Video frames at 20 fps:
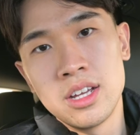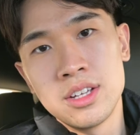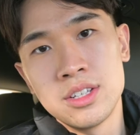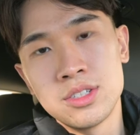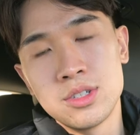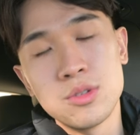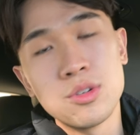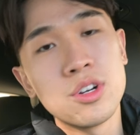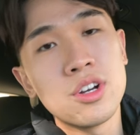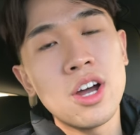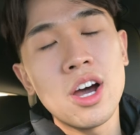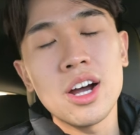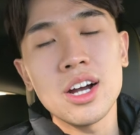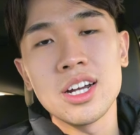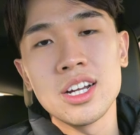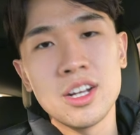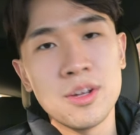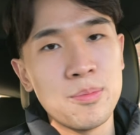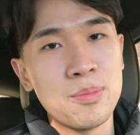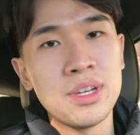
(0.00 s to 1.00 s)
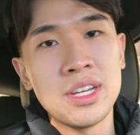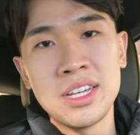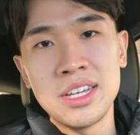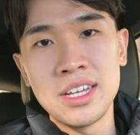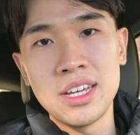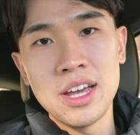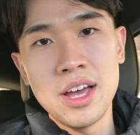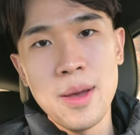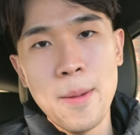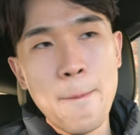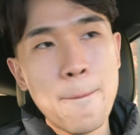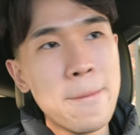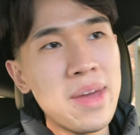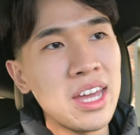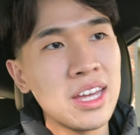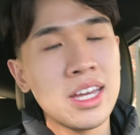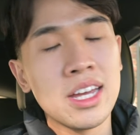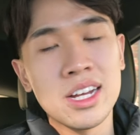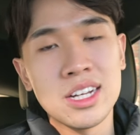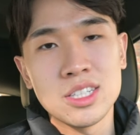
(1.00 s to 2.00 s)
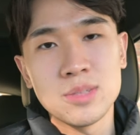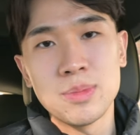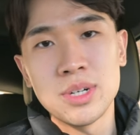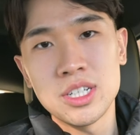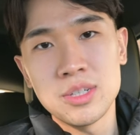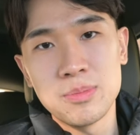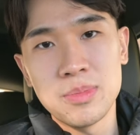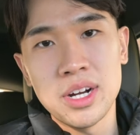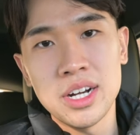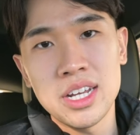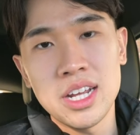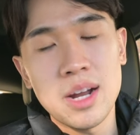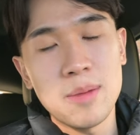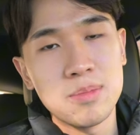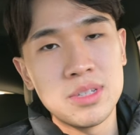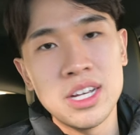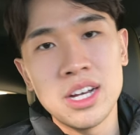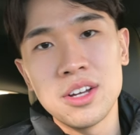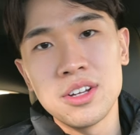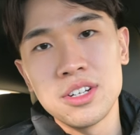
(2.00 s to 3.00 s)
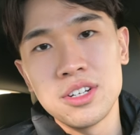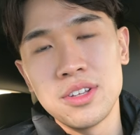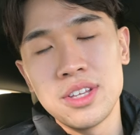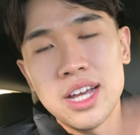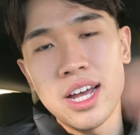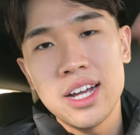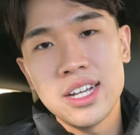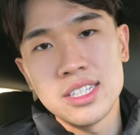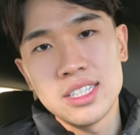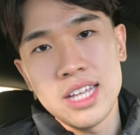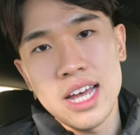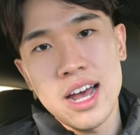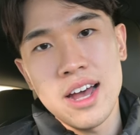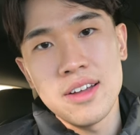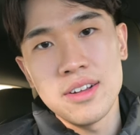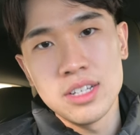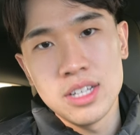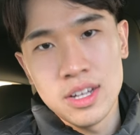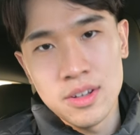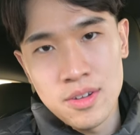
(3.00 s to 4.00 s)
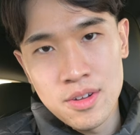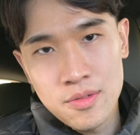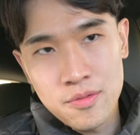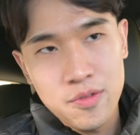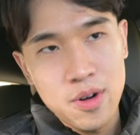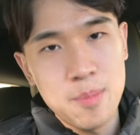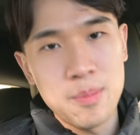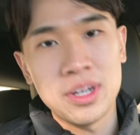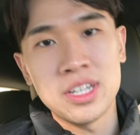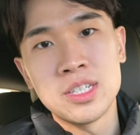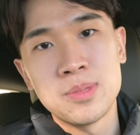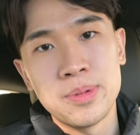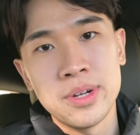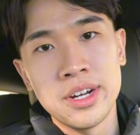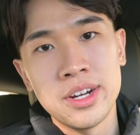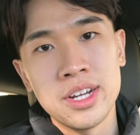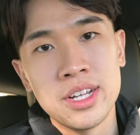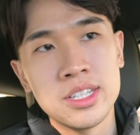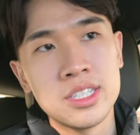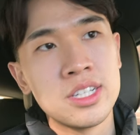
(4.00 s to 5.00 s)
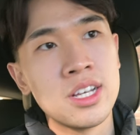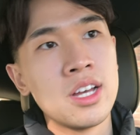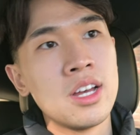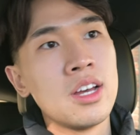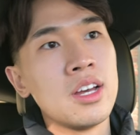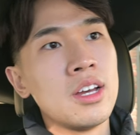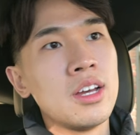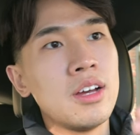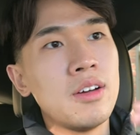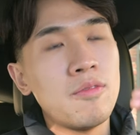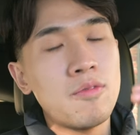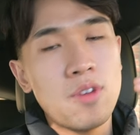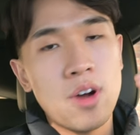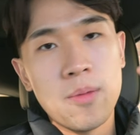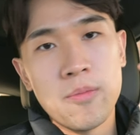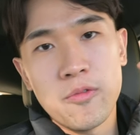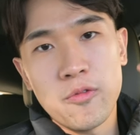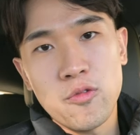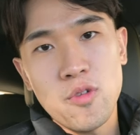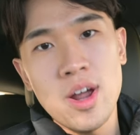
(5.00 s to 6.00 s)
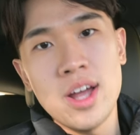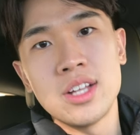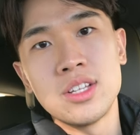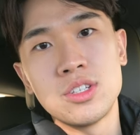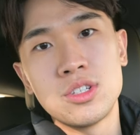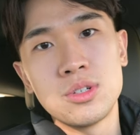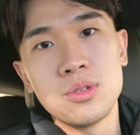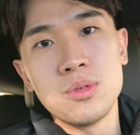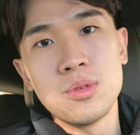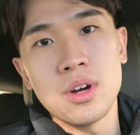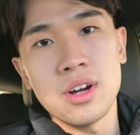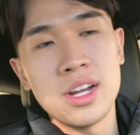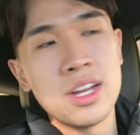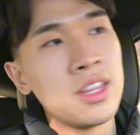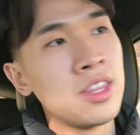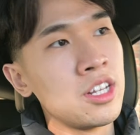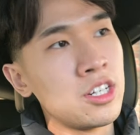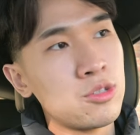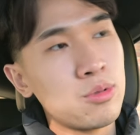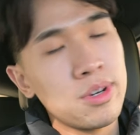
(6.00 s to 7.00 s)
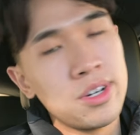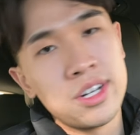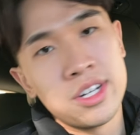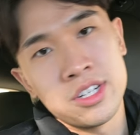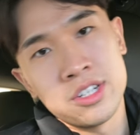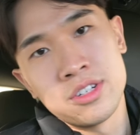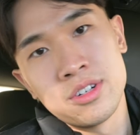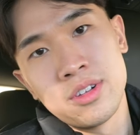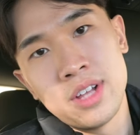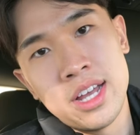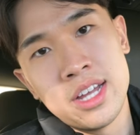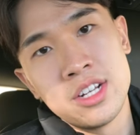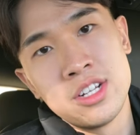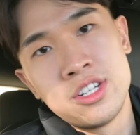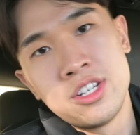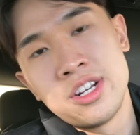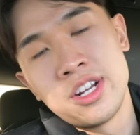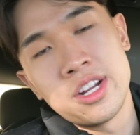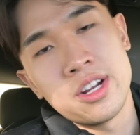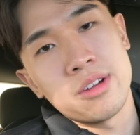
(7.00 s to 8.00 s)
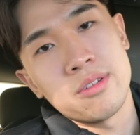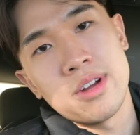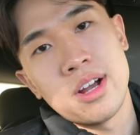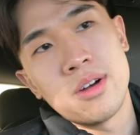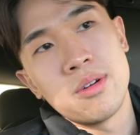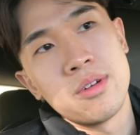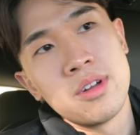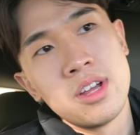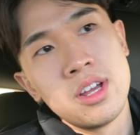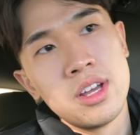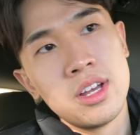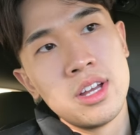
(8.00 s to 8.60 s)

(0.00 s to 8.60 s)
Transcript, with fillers: So you're not going to be making as much money. And I'm telling you that is that from experience, from friends who are in the traditional engineering route.